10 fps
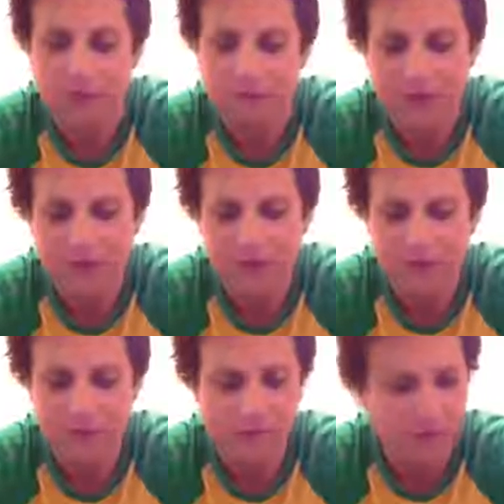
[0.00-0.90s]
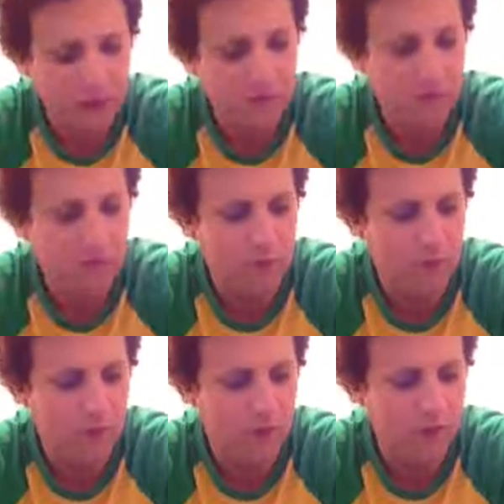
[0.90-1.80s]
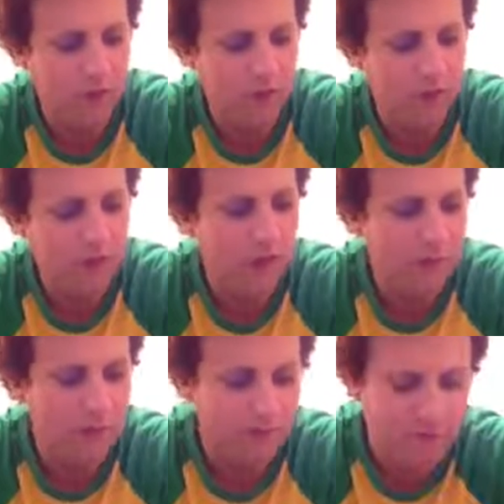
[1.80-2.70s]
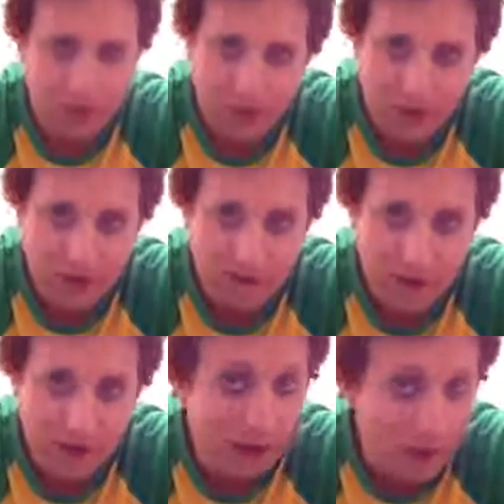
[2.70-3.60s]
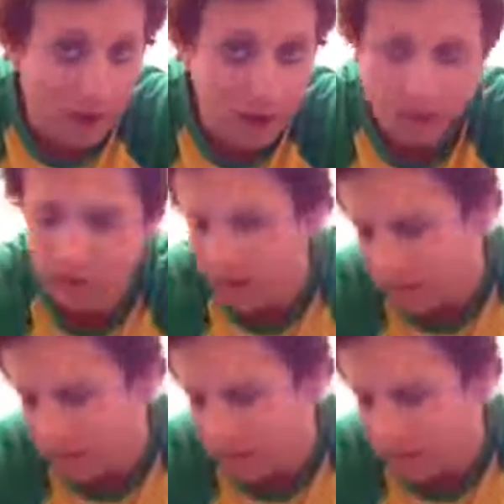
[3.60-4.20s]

mainly because it's a little bit more refreshing, and I'm not a massive IPA fan anyway.